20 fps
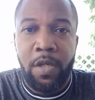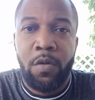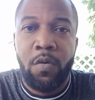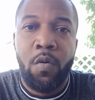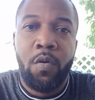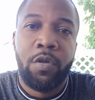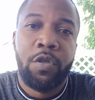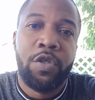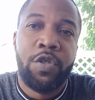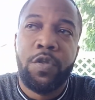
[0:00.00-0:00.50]
in
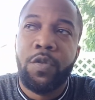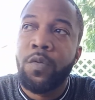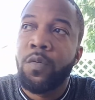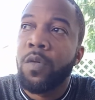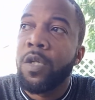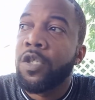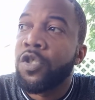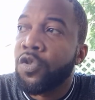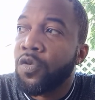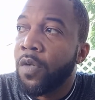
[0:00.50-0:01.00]
order
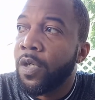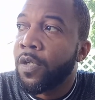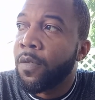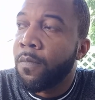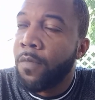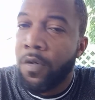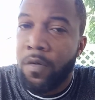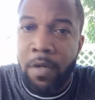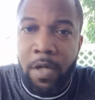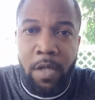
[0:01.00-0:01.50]
to enjoy the
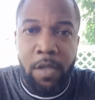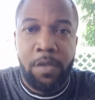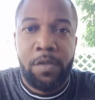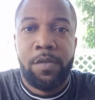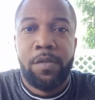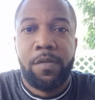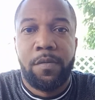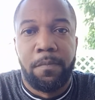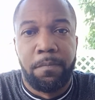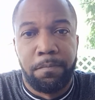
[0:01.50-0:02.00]

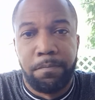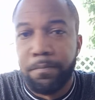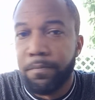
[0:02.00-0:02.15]
Moaz.